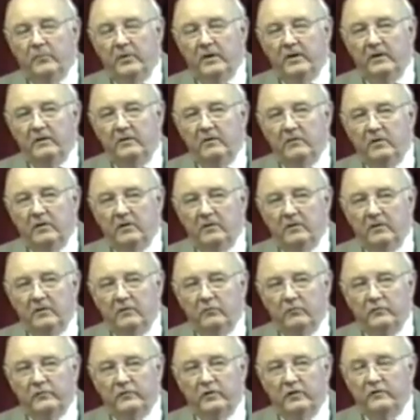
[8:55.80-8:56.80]
But it
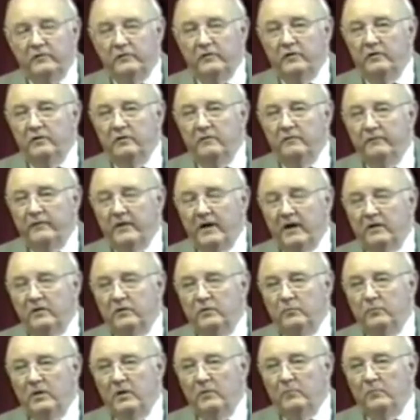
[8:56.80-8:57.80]
was considered, in
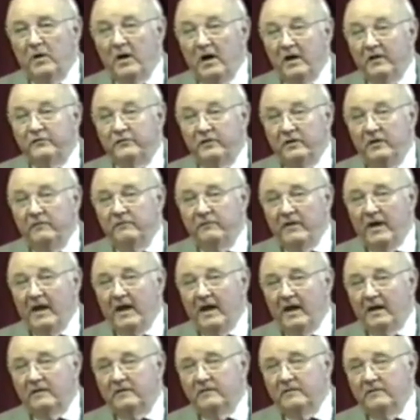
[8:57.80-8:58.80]
fact, to be a positive
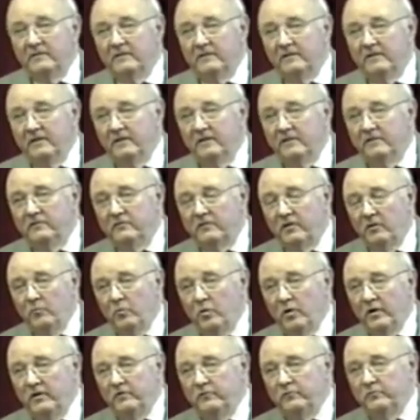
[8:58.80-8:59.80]
act in
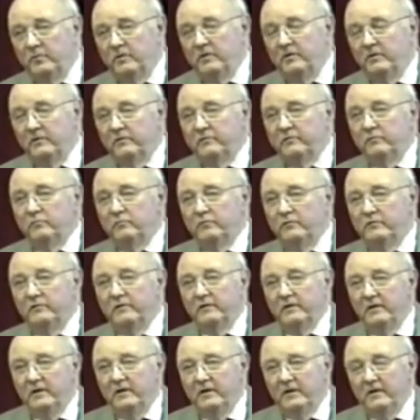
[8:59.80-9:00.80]
some ways because it was
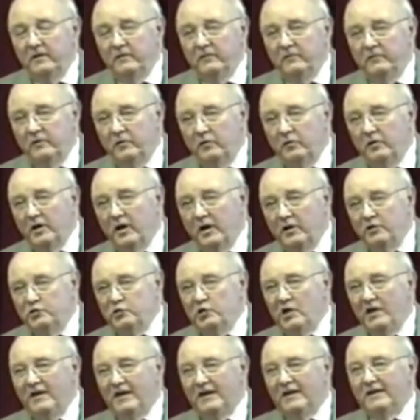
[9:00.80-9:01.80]
considered
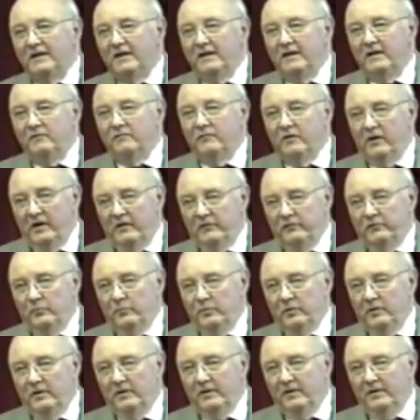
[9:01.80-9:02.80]
hygienically
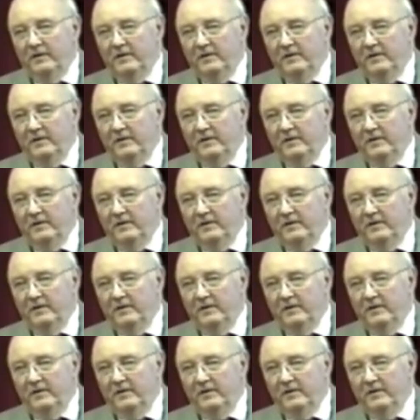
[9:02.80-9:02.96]
advisable